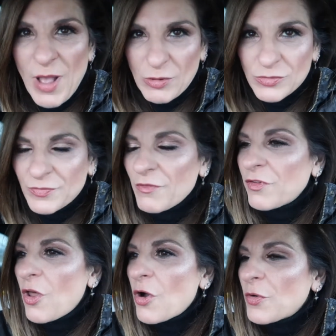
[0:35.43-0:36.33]
I will
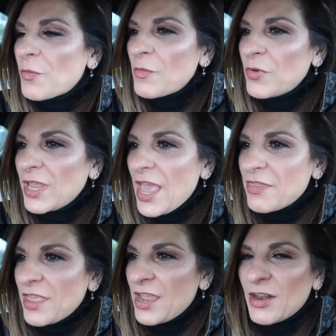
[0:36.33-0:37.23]
vlog when we
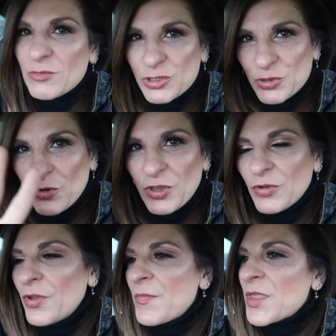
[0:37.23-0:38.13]
get there and I'll show
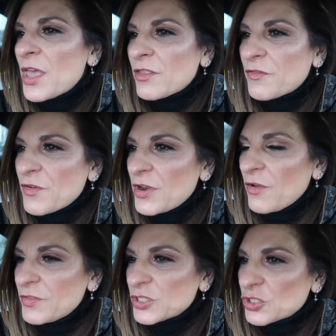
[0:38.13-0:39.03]
you the
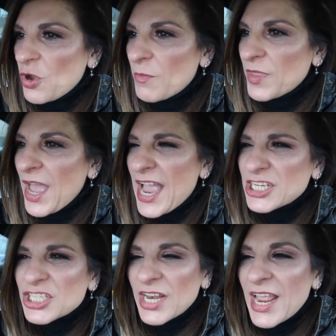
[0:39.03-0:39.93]
front of the shop. They
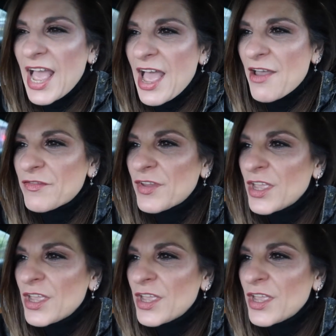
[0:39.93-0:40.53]
actually have